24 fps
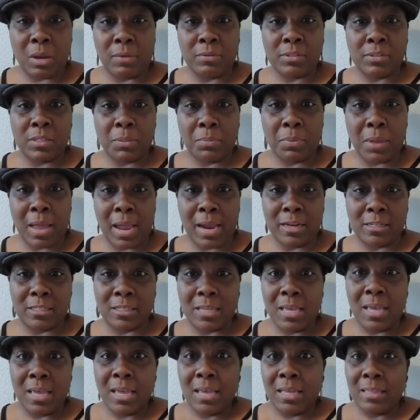travel
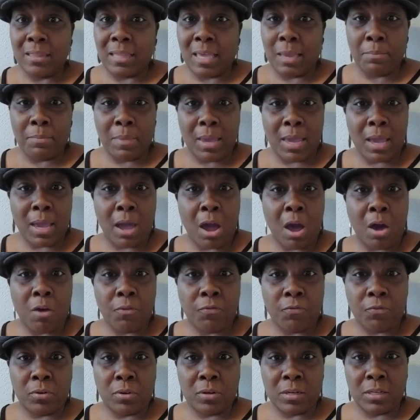suppliers, they may
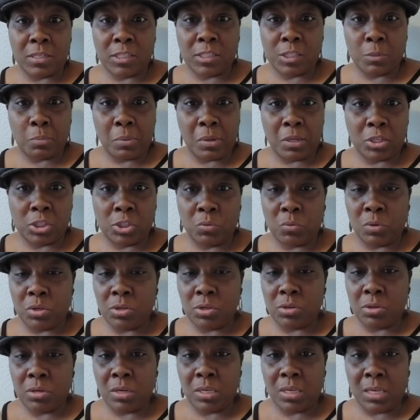offer a special
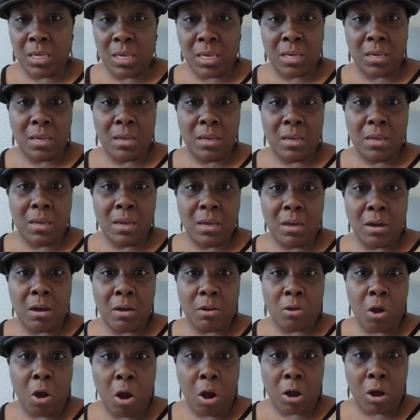where you could get
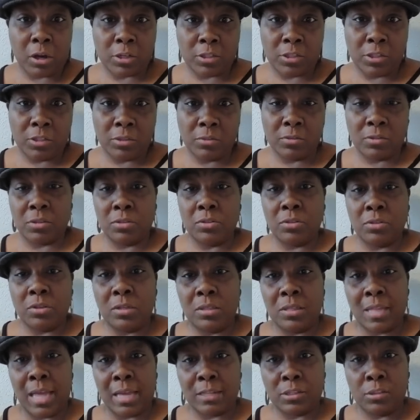a car too. So
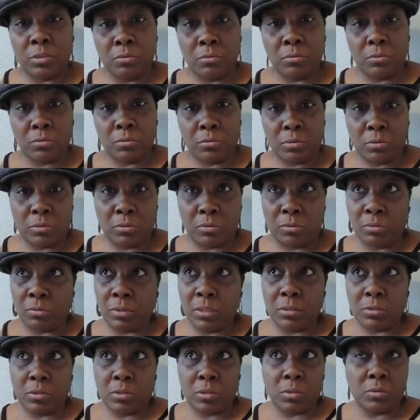you could knock two
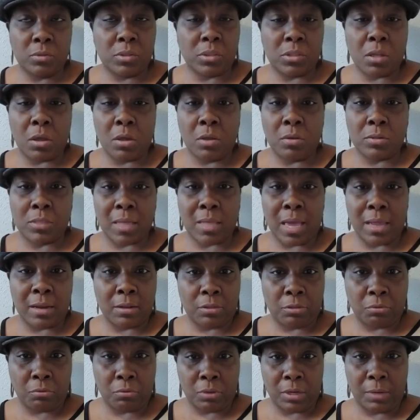stones
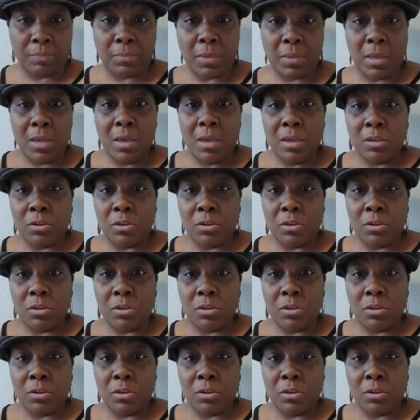out of three.